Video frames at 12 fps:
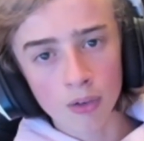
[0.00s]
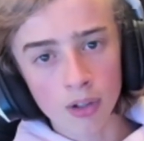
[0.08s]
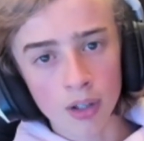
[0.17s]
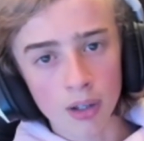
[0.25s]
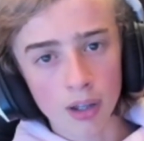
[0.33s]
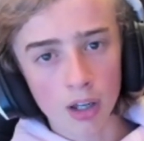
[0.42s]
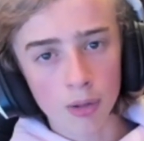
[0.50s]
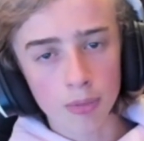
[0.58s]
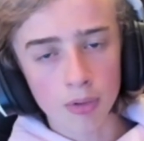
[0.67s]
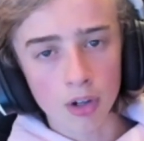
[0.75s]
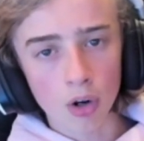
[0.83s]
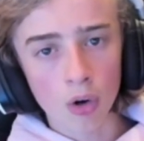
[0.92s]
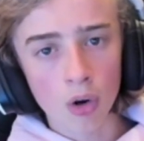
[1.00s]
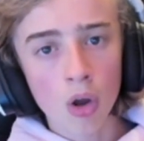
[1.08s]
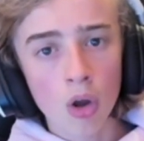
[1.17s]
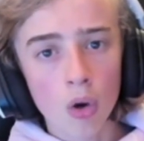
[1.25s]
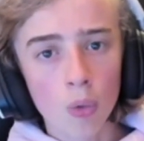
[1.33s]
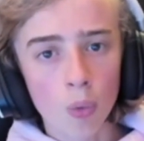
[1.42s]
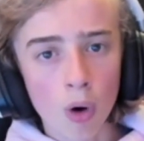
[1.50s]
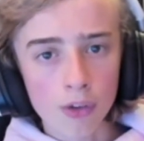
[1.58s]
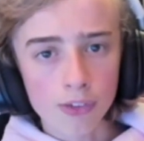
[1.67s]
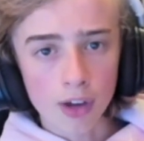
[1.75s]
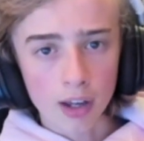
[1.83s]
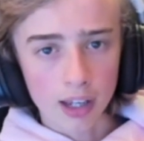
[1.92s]
It helps me know what
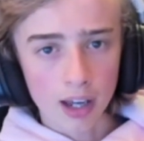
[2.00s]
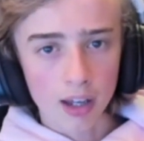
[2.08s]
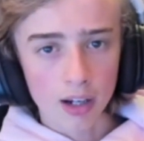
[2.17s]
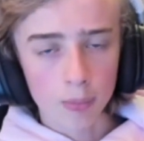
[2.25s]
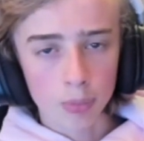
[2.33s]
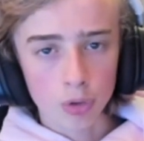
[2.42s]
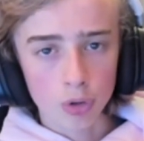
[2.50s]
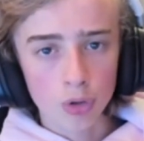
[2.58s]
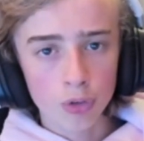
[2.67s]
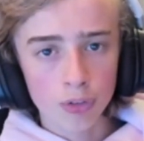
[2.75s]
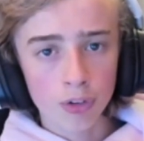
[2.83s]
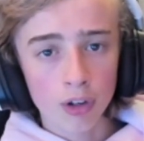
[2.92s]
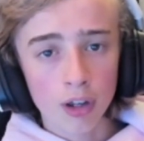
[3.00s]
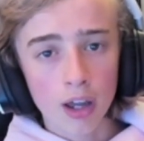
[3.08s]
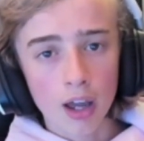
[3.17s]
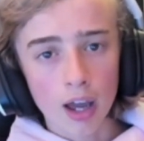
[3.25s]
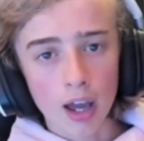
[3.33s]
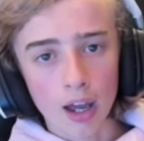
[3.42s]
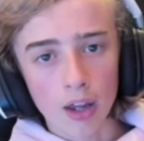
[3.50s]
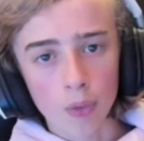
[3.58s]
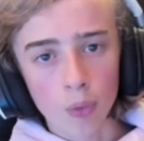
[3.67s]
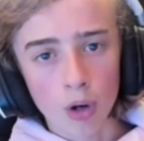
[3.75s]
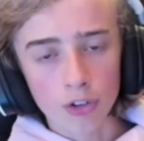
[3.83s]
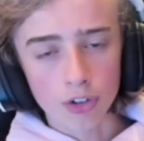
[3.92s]
I can improve and
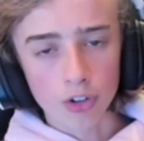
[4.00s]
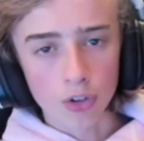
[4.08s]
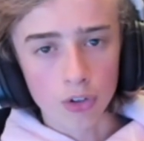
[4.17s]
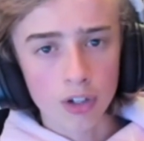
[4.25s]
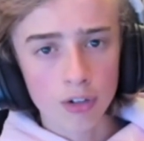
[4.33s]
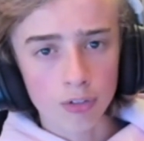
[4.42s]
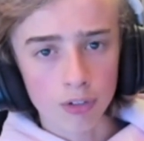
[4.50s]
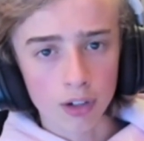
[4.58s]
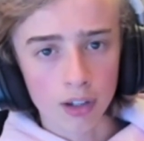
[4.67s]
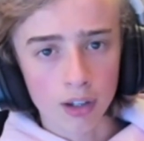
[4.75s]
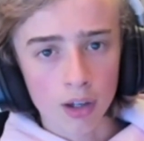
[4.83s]
what I should do differently.